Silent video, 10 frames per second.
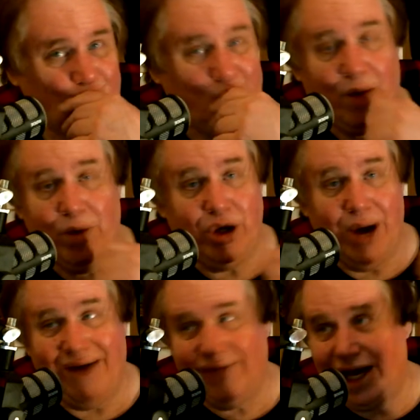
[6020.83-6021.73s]
Not when you
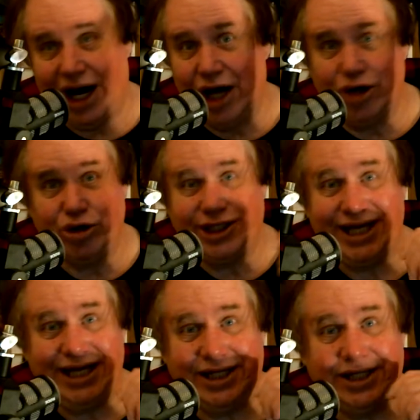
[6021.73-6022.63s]
have like 100
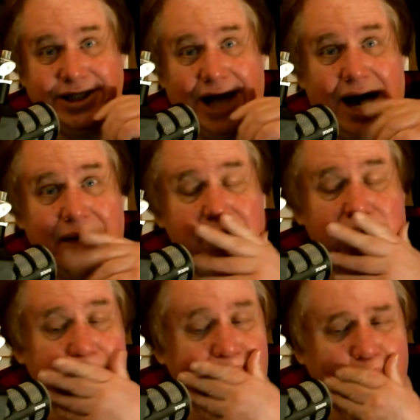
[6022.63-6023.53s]
seats, it's not.
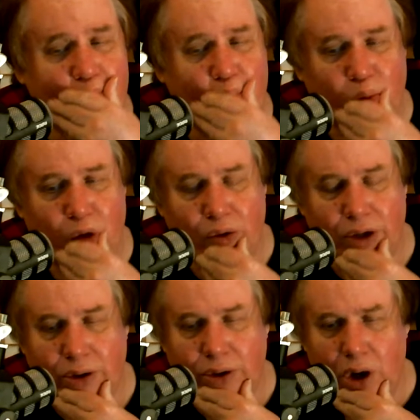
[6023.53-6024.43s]
No,
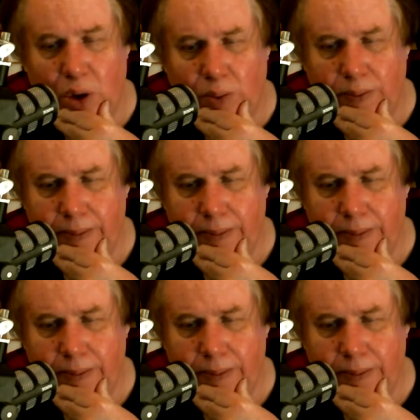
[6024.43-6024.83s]
no, no.